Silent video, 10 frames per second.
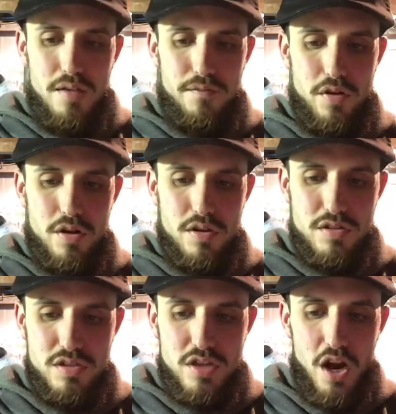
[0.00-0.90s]
for
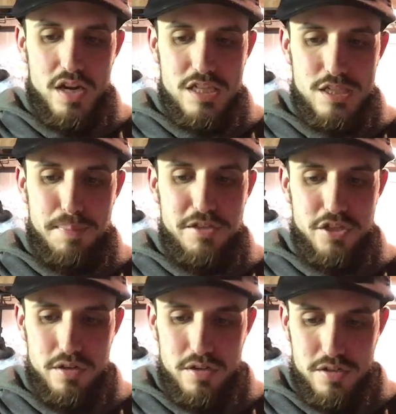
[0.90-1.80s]
Doc
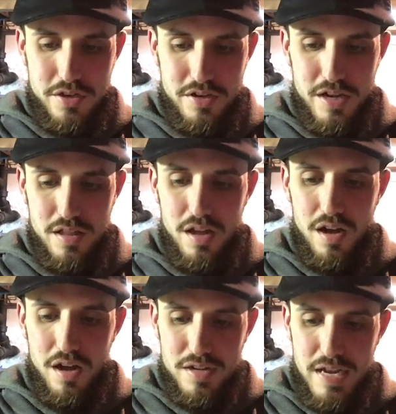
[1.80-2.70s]
Spitzer, attorney at law.